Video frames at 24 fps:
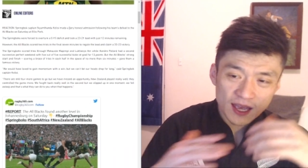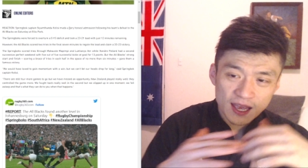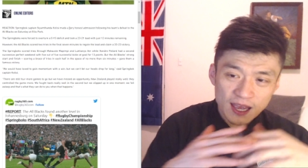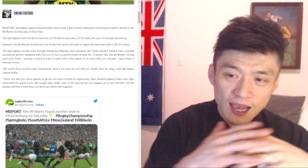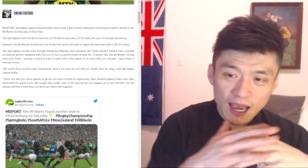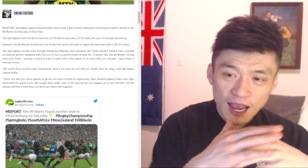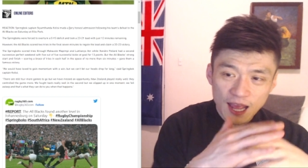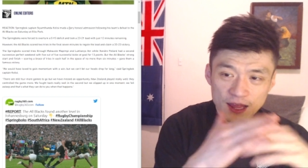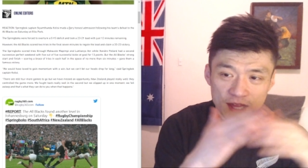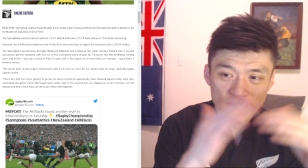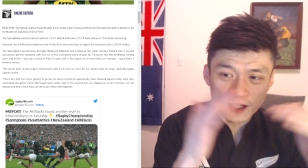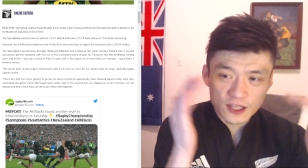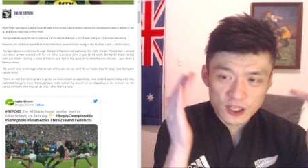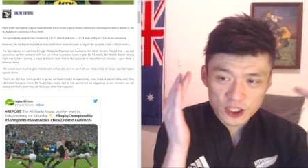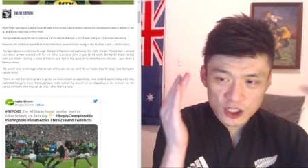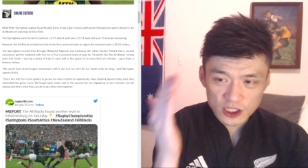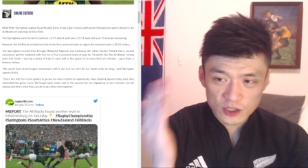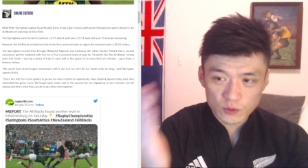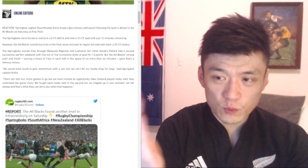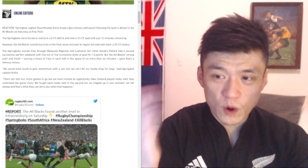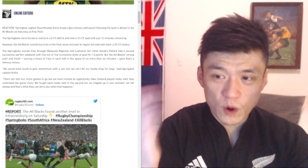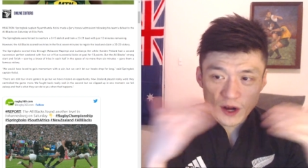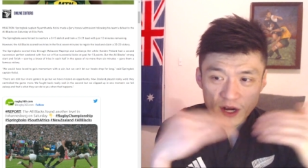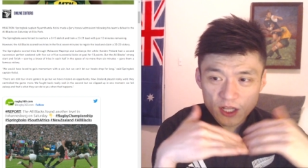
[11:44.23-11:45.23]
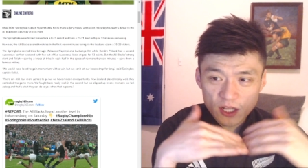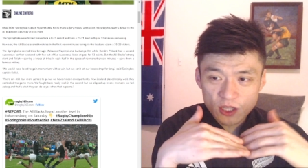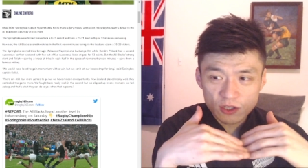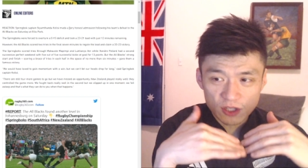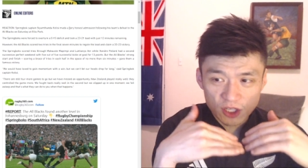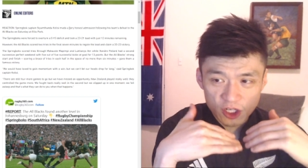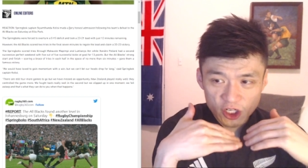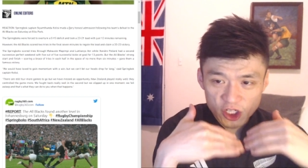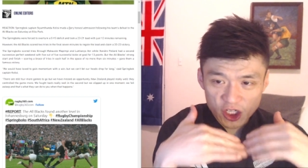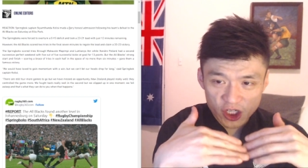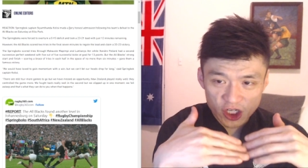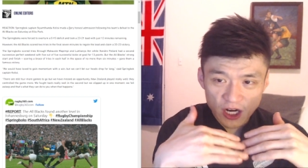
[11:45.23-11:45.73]
and then they just went into the
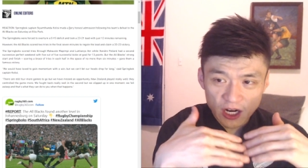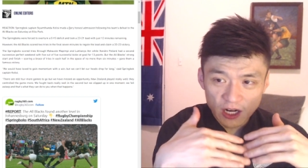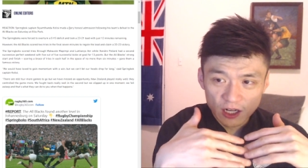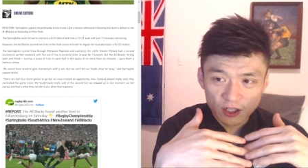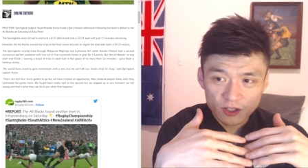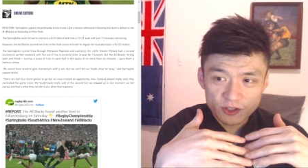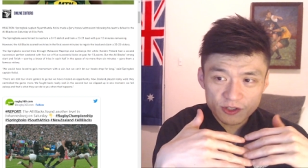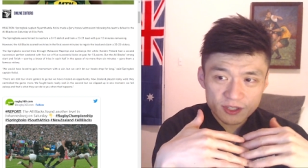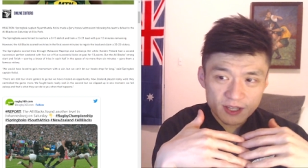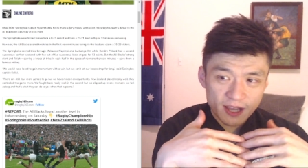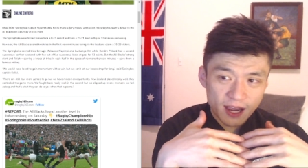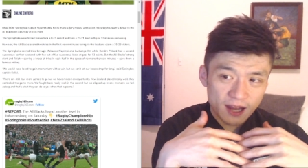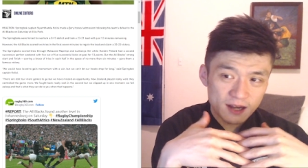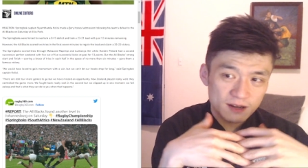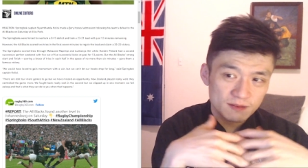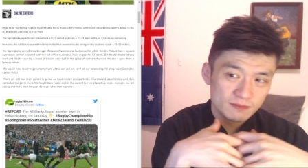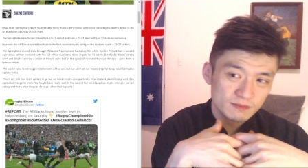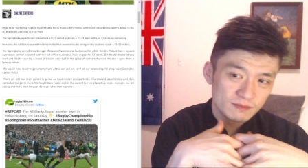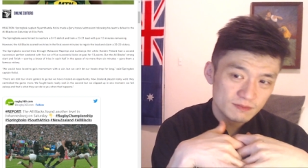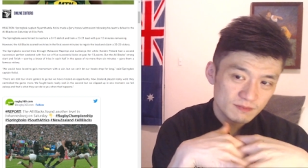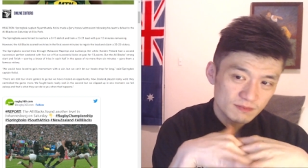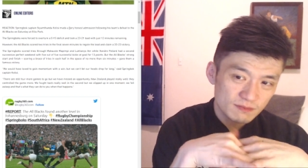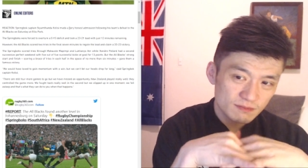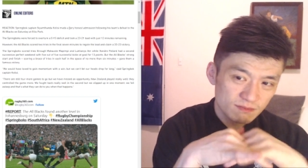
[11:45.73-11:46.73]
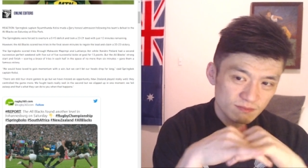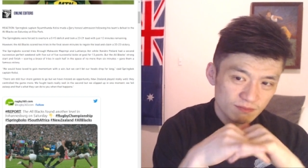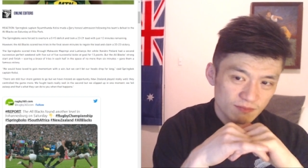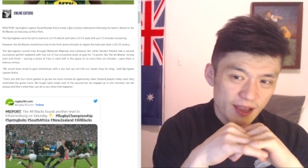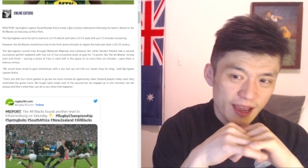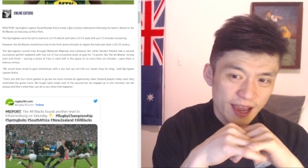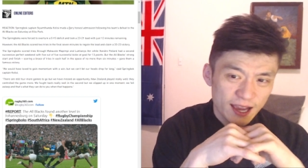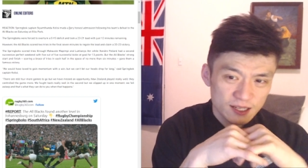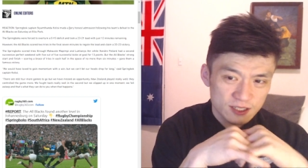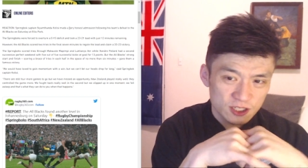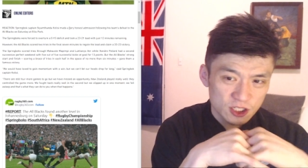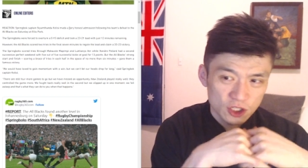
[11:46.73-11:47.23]
shells and
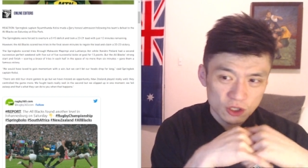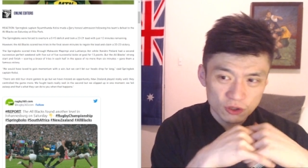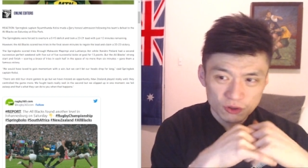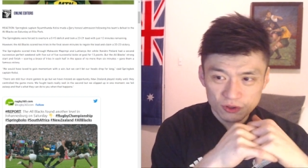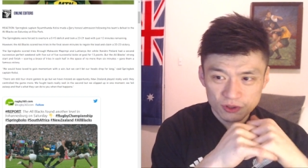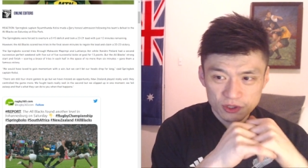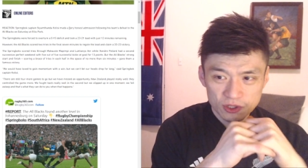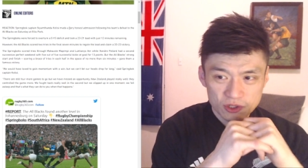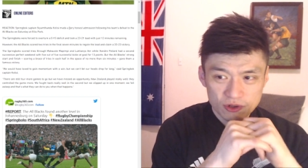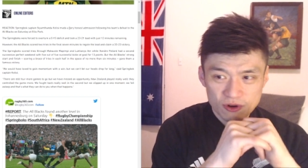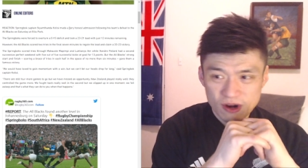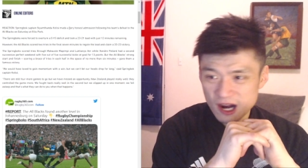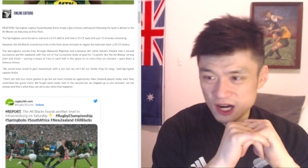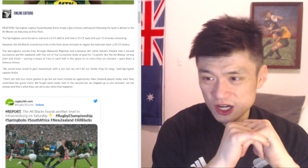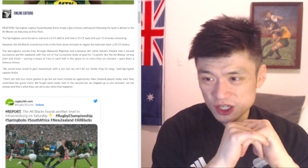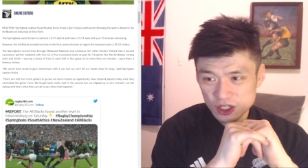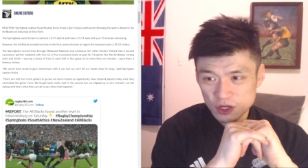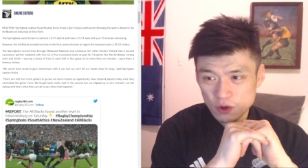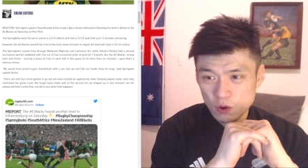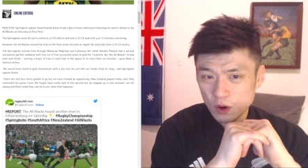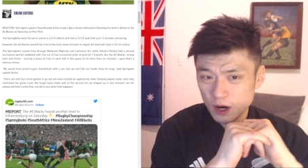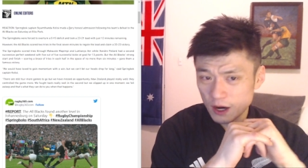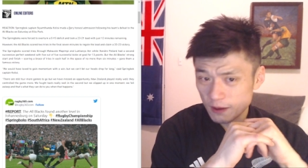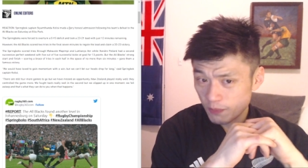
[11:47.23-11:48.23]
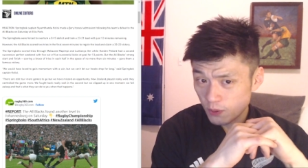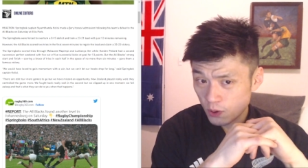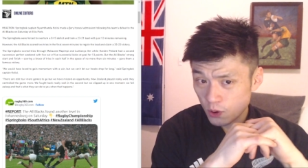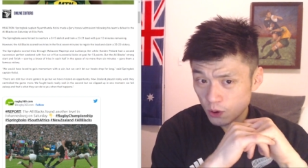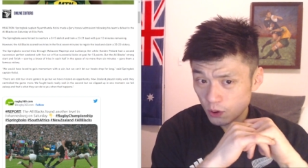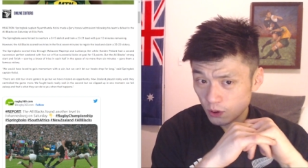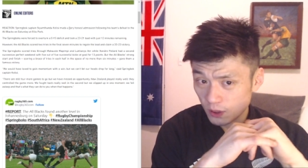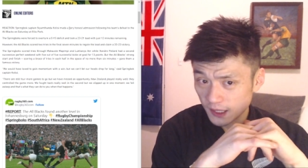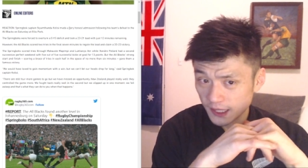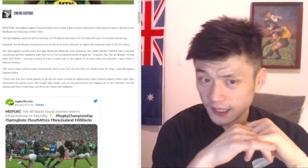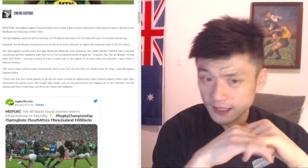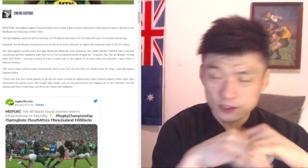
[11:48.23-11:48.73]
executed the strategy quite
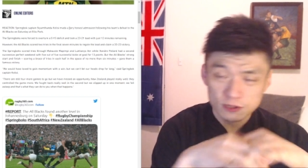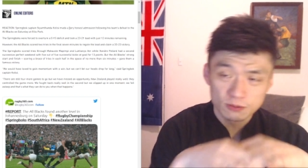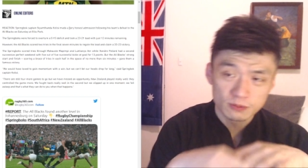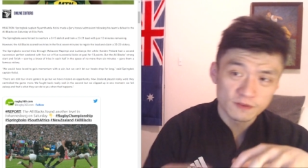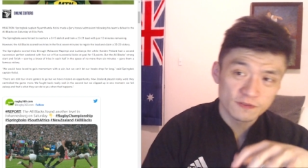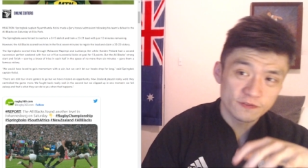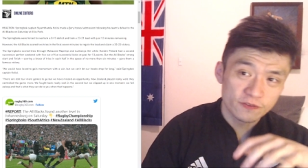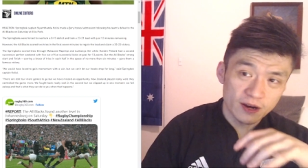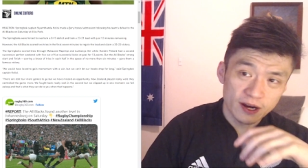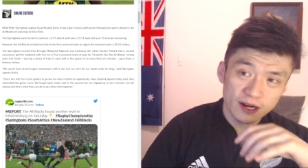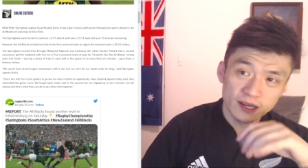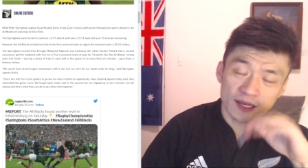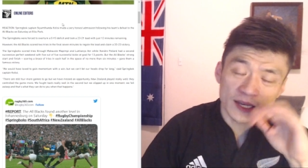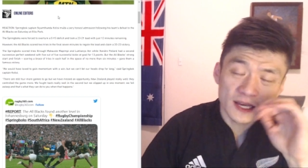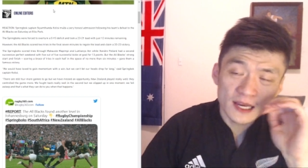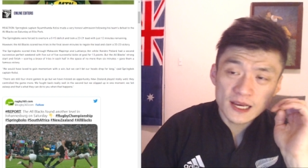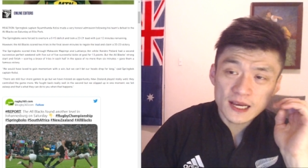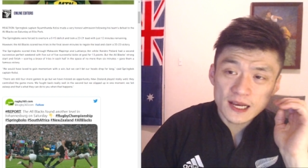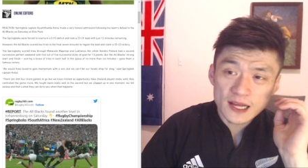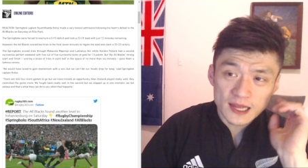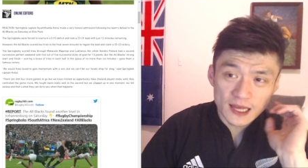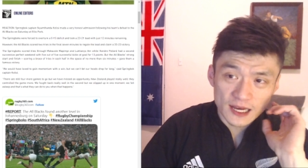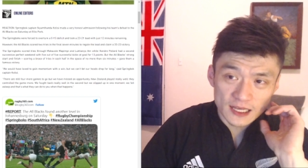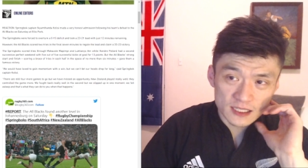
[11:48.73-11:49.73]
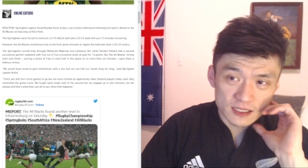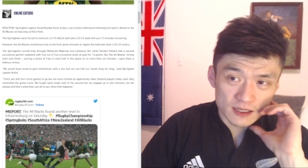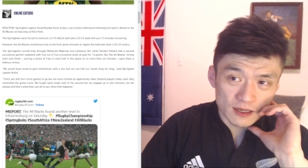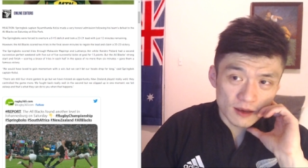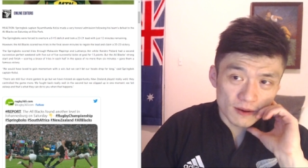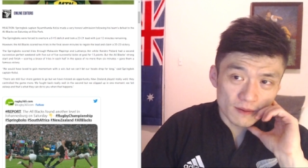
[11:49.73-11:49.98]
poorly, to be frank. That's